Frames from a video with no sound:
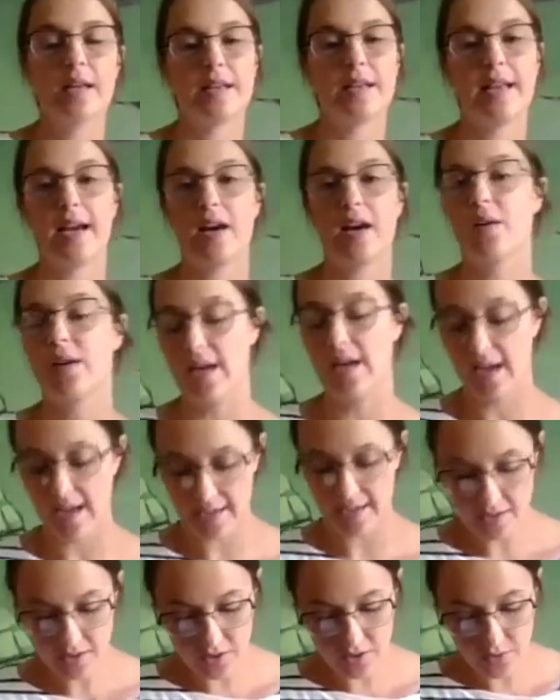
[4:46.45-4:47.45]
Now, a
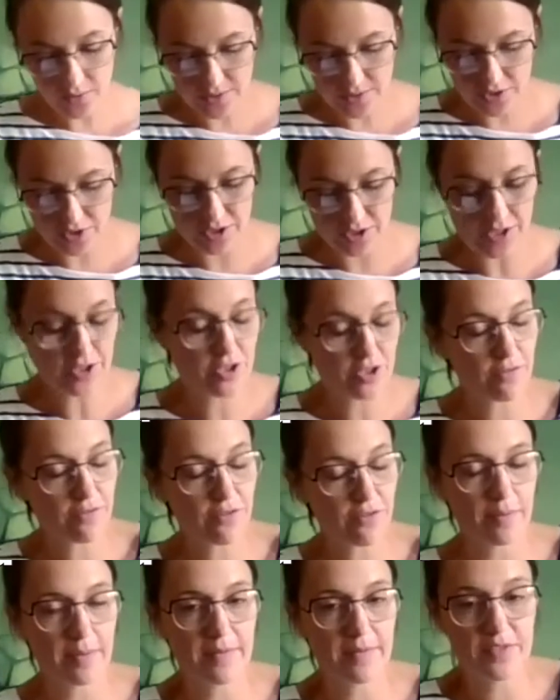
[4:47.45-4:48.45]
haiku is a traditional
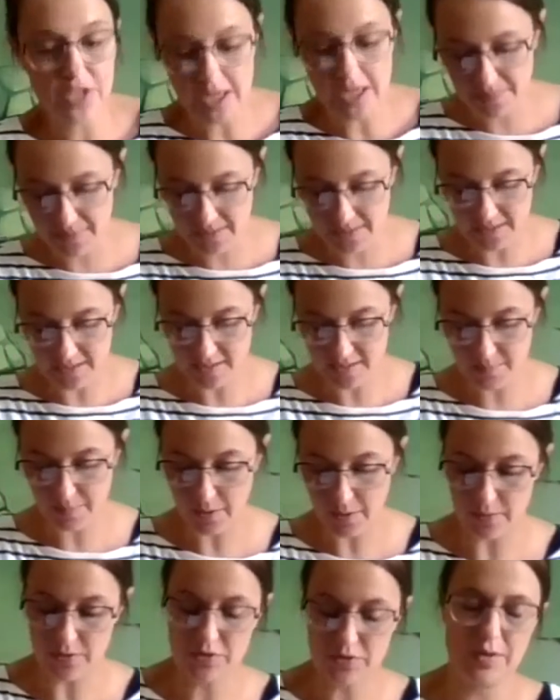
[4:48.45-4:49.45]
form of Japanese
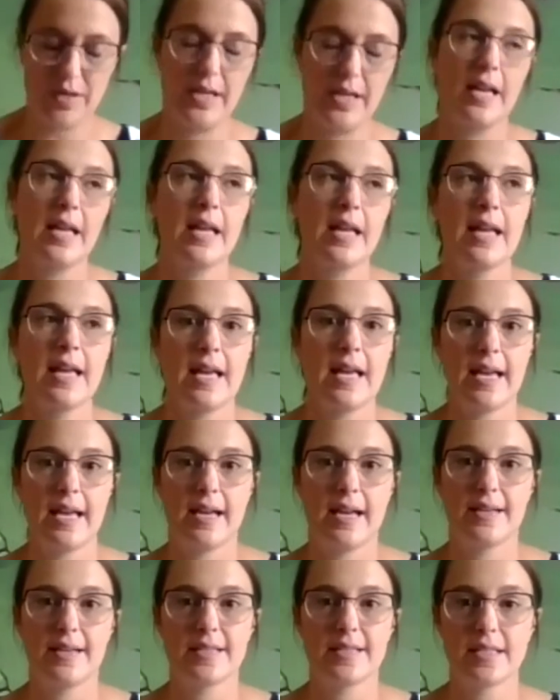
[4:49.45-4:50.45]
poetry,
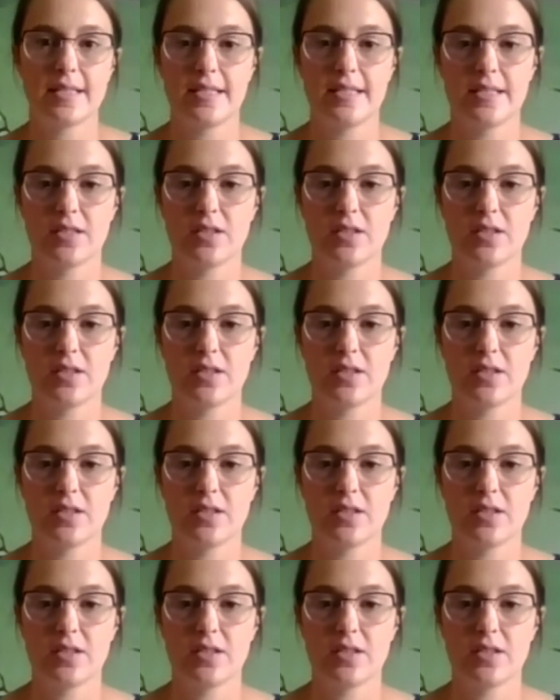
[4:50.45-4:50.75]
and